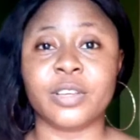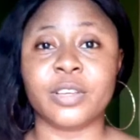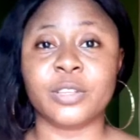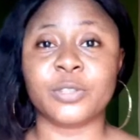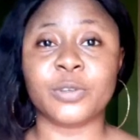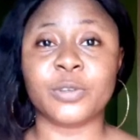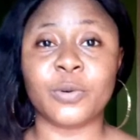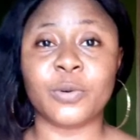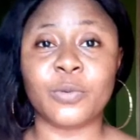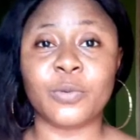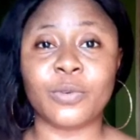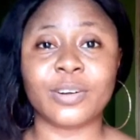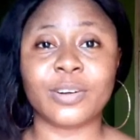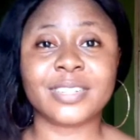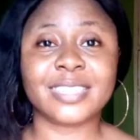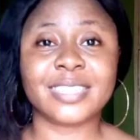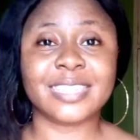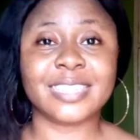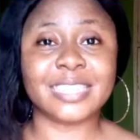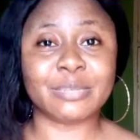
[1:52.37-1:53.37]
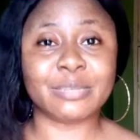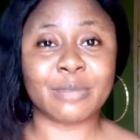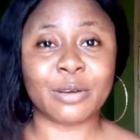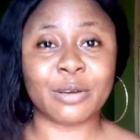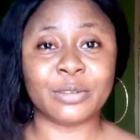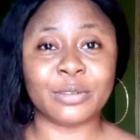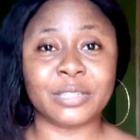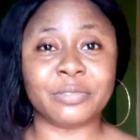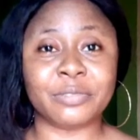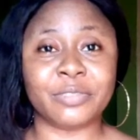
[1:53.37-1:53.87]
So what is my
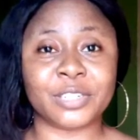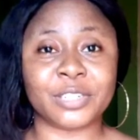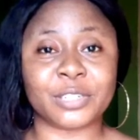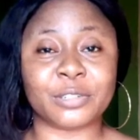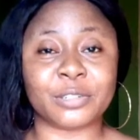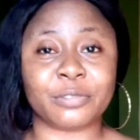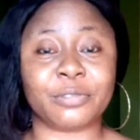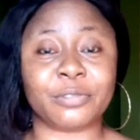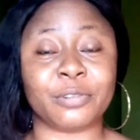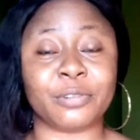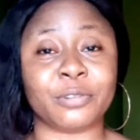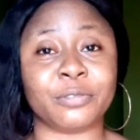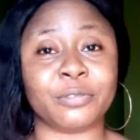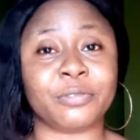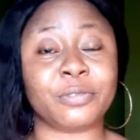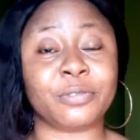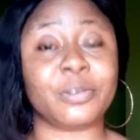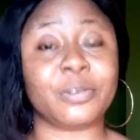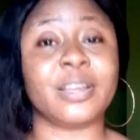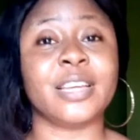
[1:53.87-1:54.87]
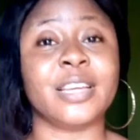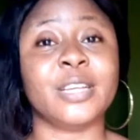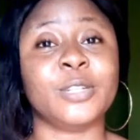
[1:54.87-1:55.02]
own definition of love?